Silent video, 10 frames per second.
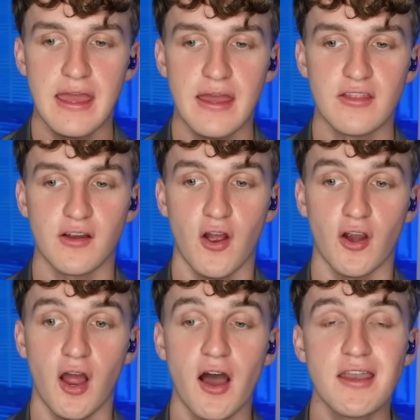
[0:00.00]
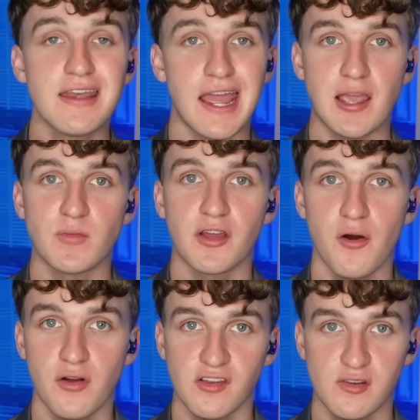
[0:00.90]
there are unnamed
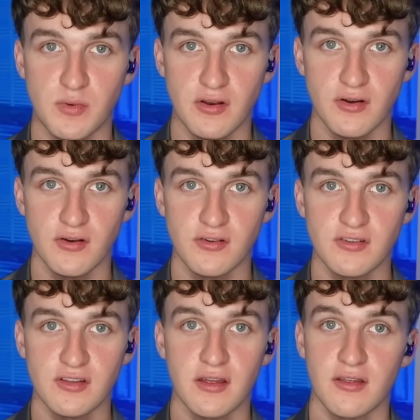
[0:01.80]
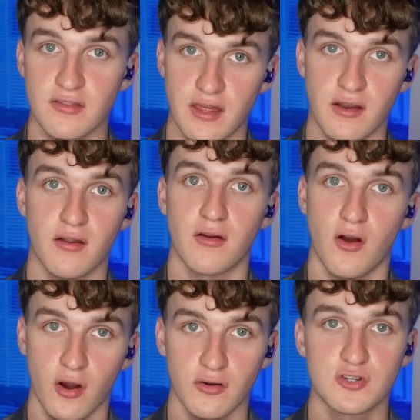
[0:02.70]
co-conspirators that
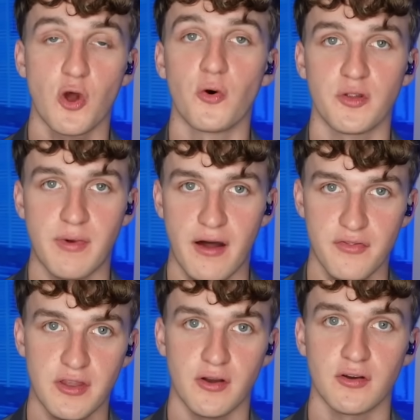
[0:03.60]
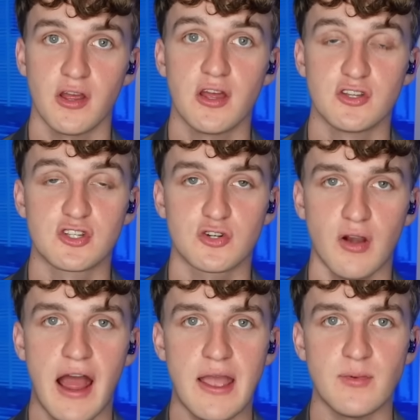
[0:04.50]
are told about, that are
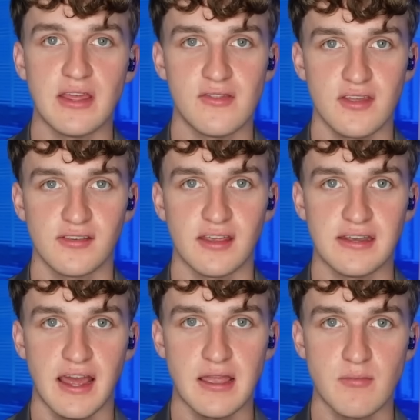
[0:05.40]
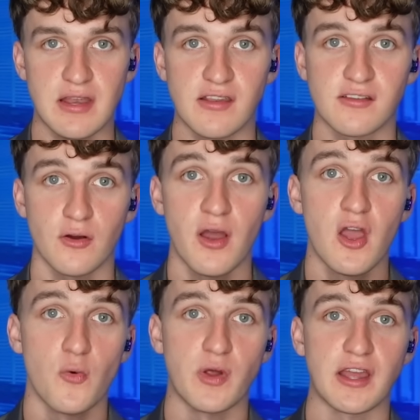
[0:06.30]
described in this indictment. And so
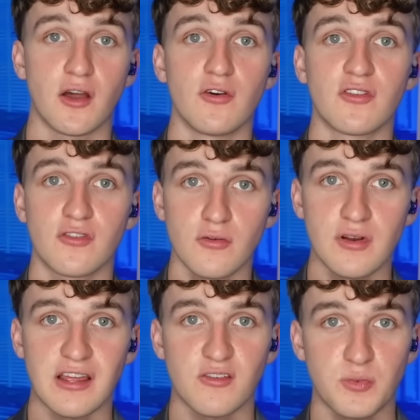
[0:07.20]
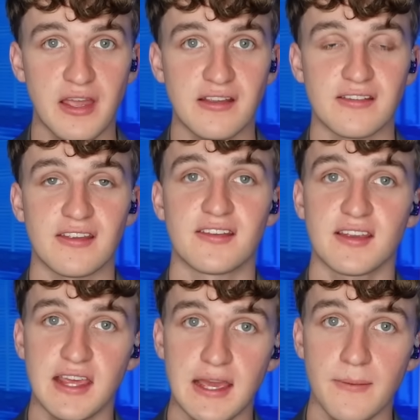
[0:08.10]
when it goes through and explains this
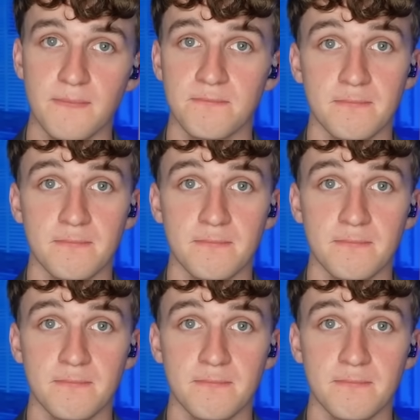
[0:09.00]
scheme